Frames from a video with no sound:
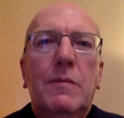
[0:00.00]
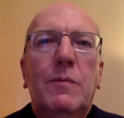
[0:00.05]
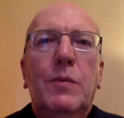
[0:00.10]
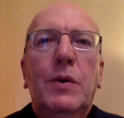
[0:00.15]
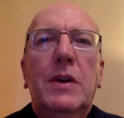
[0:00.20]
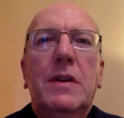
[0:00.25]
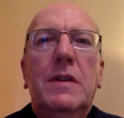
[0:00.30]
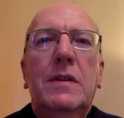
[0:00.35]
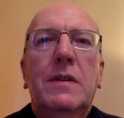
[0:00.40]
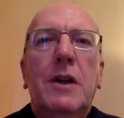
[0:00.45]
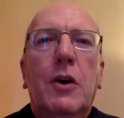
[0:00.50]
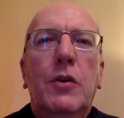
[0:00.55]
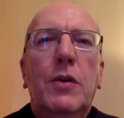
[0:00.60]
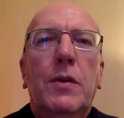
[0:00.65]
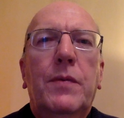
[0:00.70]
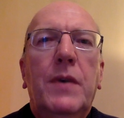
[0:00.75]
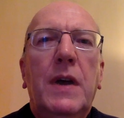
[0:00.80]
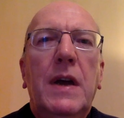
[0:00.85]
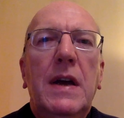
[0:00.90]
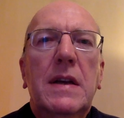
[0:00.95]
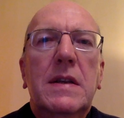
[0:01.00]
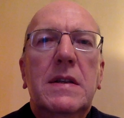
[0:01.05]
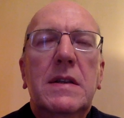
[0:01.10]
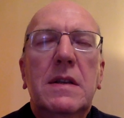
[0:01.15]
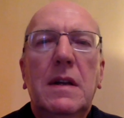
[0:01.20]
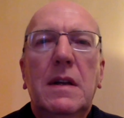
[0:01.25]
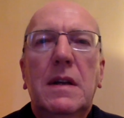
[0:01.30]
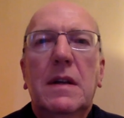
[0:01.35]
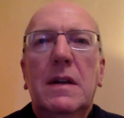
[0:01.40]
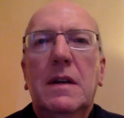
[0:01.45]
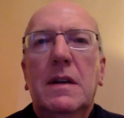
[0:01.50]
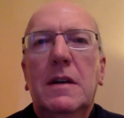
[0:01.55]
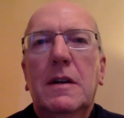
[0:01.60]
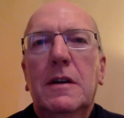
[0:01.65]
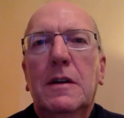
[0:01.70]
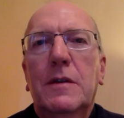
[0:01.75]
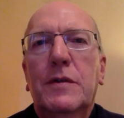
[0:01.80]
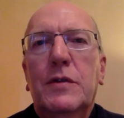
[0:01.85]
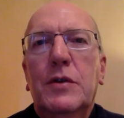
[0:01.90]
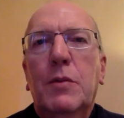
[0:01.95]
We know the phrase
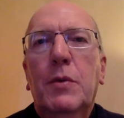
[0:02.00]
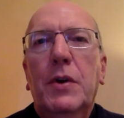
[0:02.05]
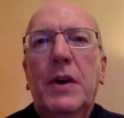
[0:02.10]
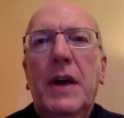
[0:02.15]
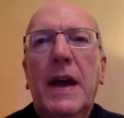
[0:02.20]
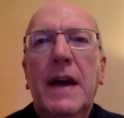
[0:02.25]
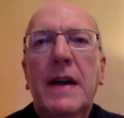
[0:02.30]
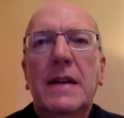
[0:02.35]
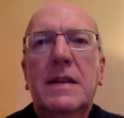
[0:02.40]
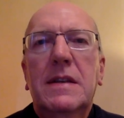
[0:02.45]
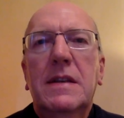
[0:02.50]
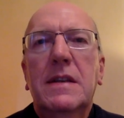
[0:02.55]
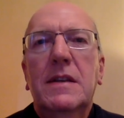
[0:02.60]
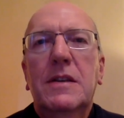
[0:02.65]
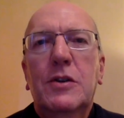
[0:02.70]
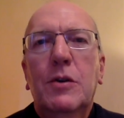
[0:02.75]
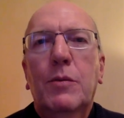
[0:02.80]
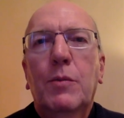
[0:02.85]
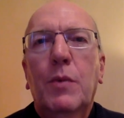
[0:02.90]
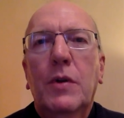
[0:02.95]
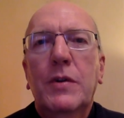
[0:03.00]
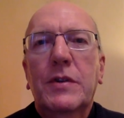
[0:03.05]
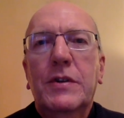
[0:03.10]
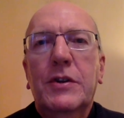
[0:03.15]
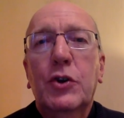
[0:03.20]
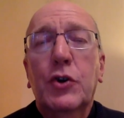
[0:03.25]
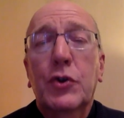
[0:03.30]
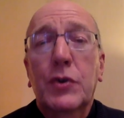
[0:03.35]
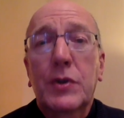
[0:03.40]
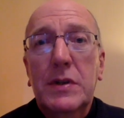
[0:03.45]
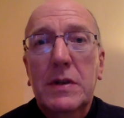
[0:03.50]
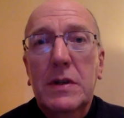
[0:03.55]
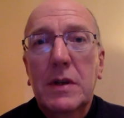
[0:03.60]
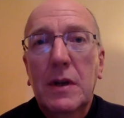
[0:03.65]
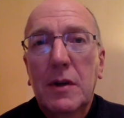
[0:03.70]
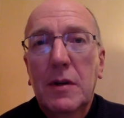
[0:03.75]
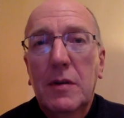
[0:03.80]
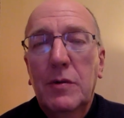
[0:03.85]
of someone hating someone's guts.